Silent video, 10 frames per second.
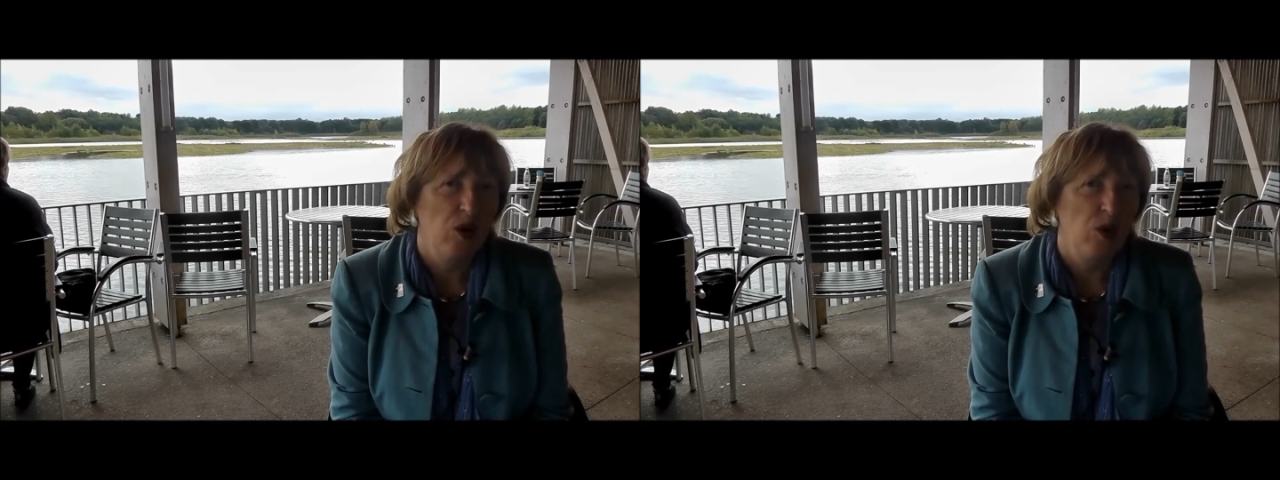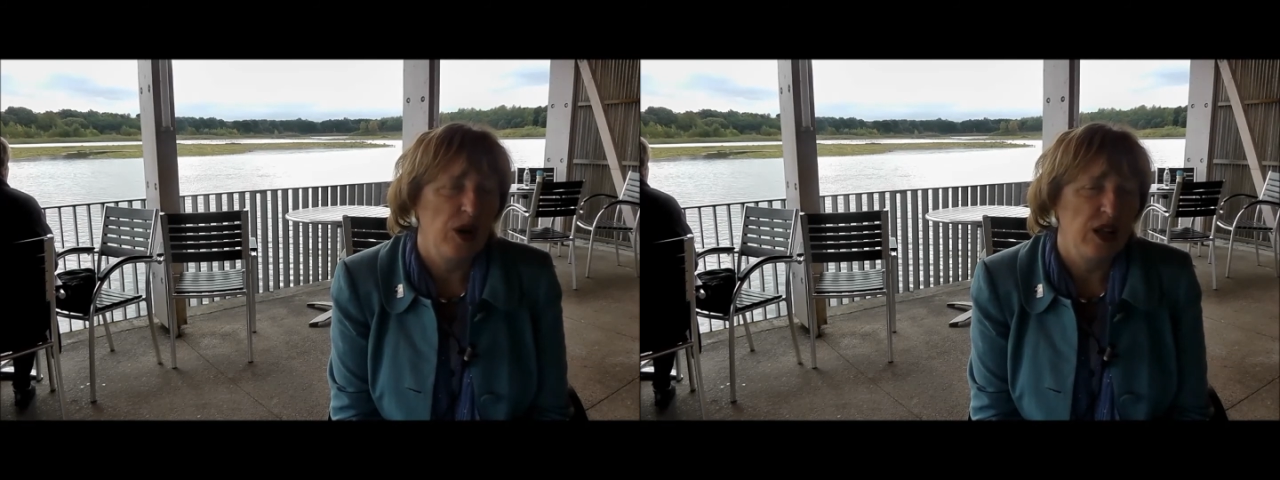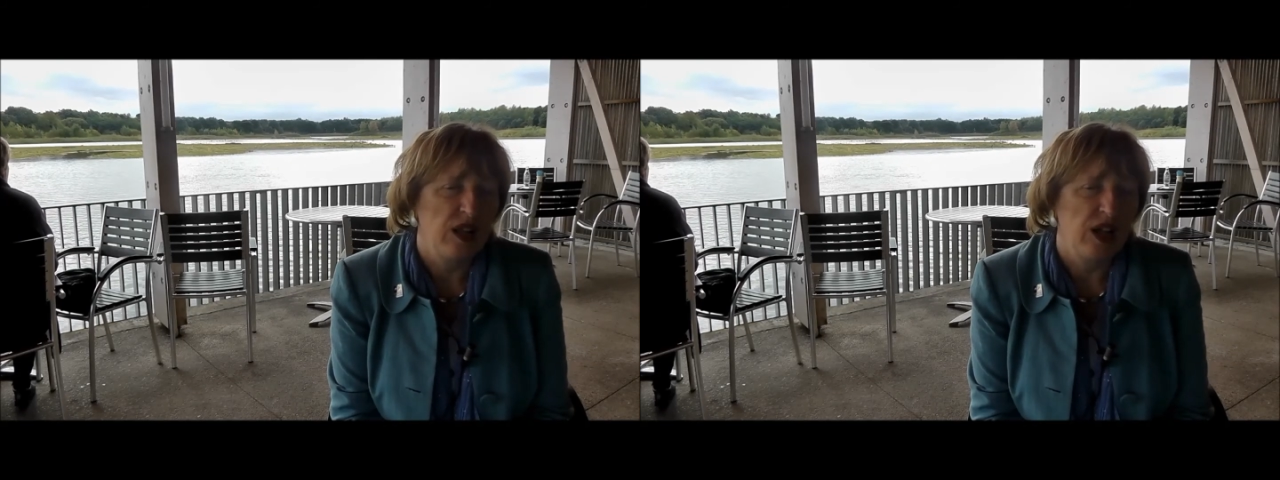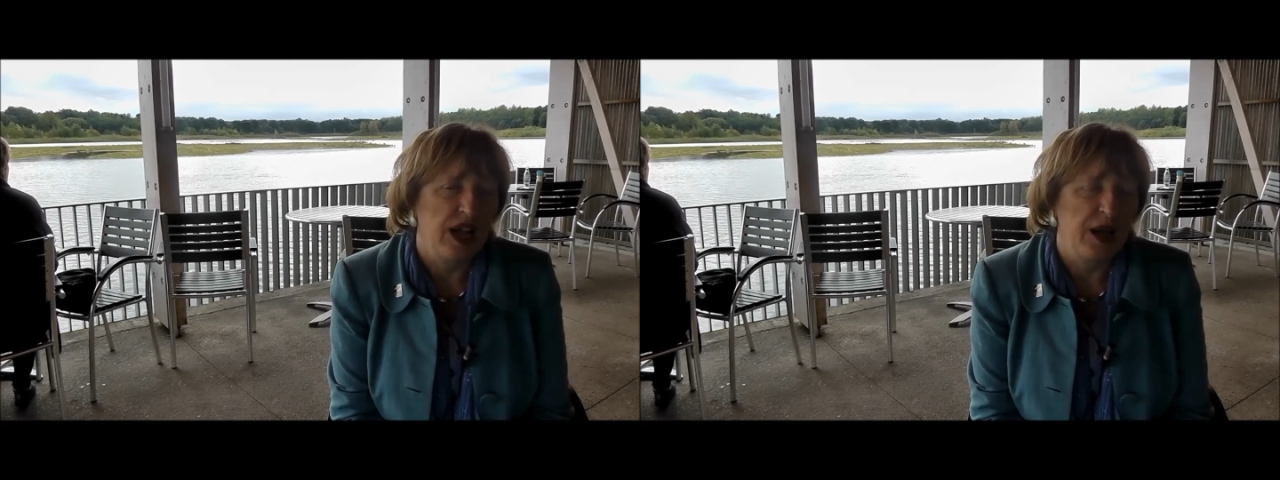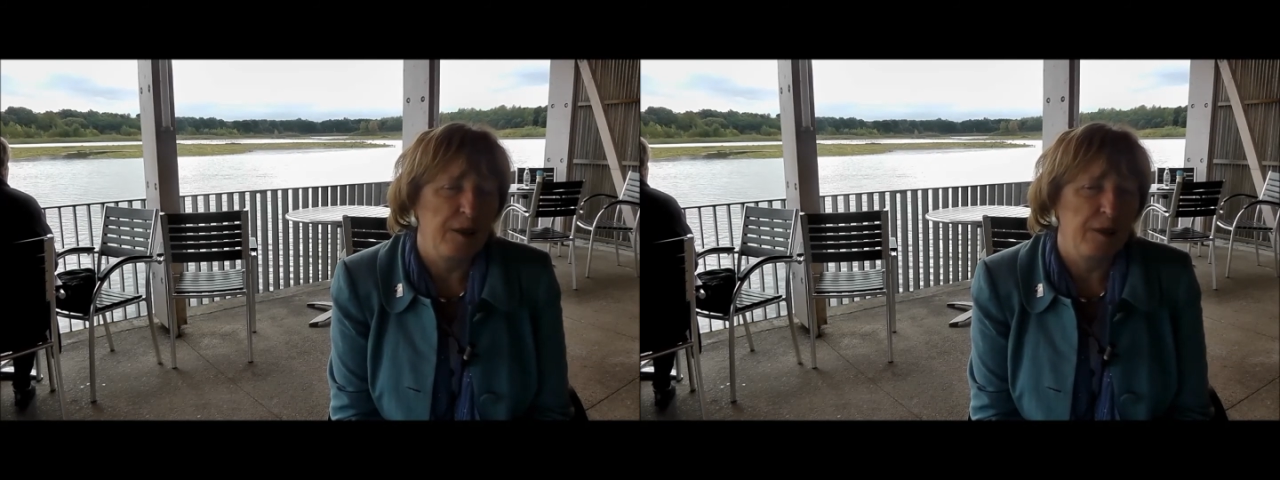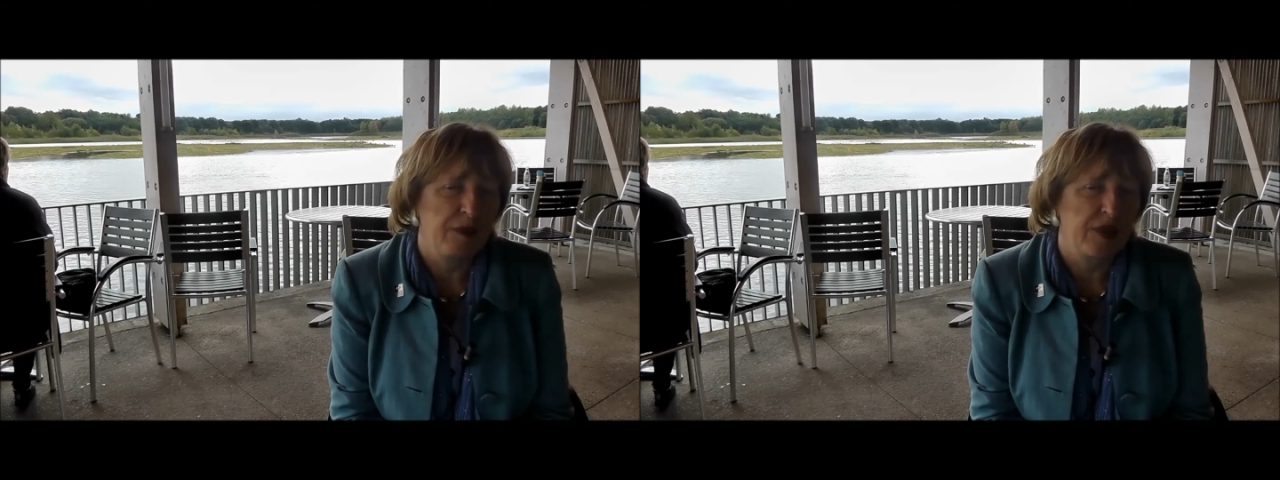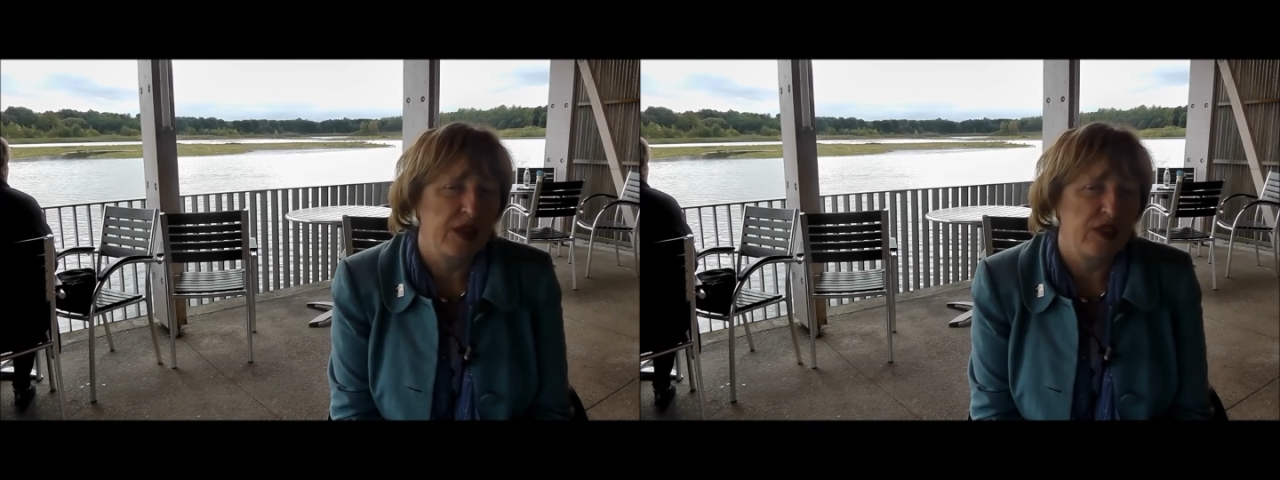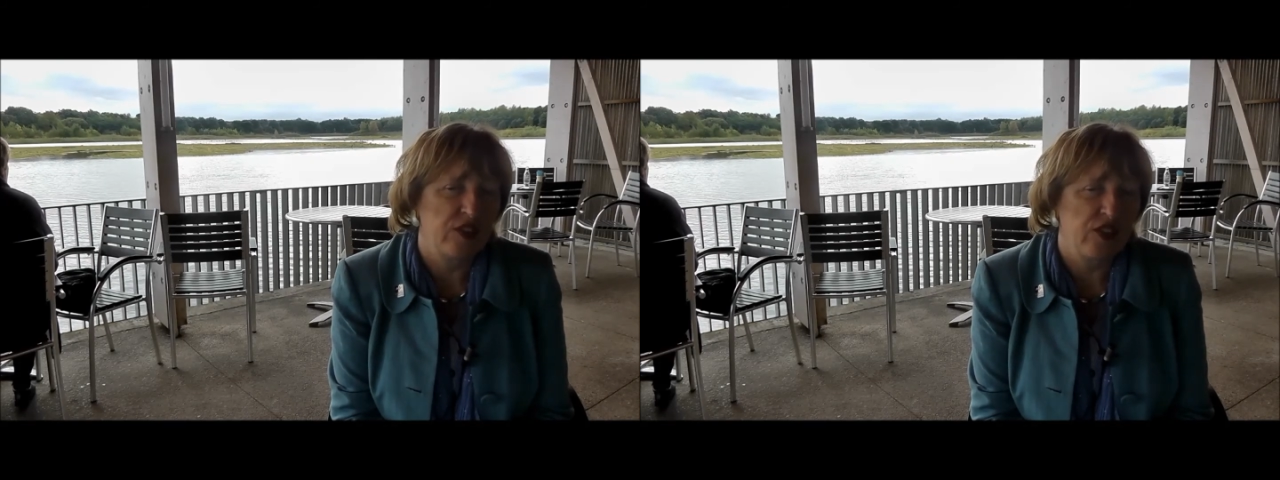Well,
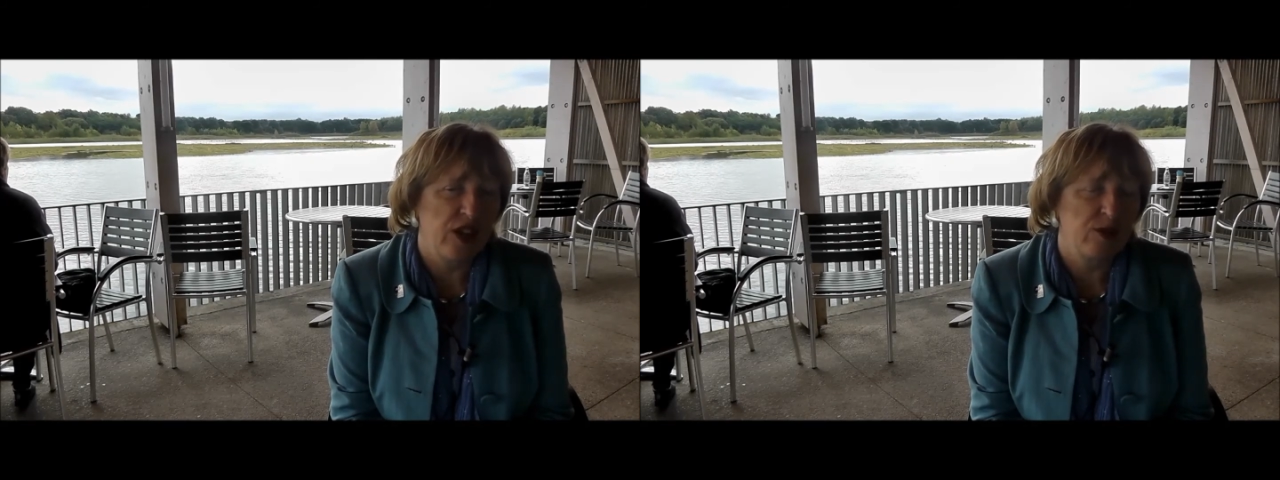the site